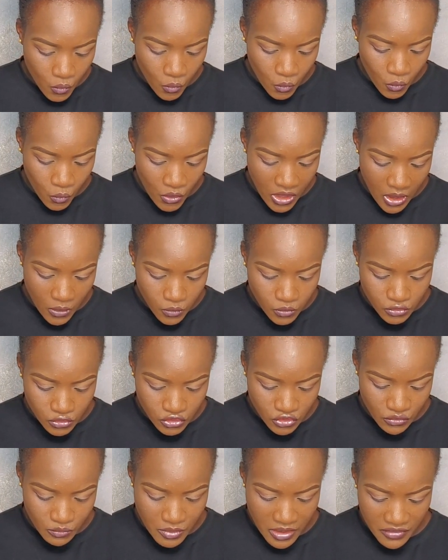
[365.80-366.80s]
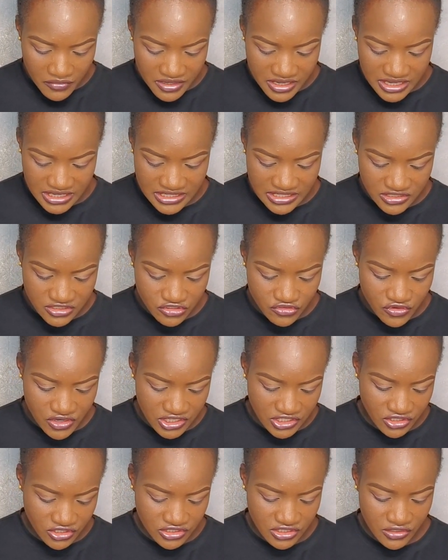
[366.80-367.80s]
where would you bury hidden
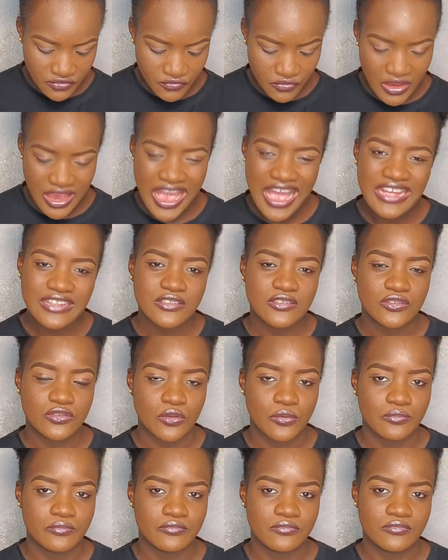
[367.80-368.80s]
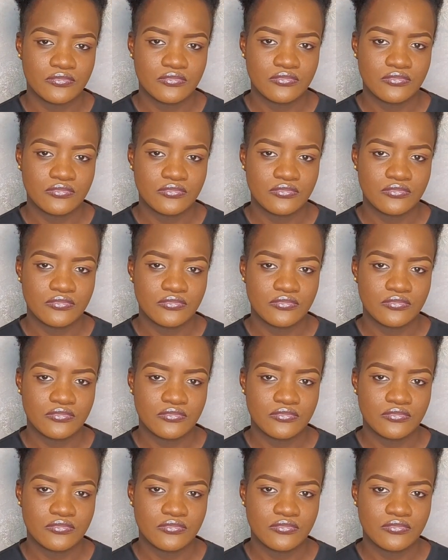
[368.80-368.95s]
treasures if you had some?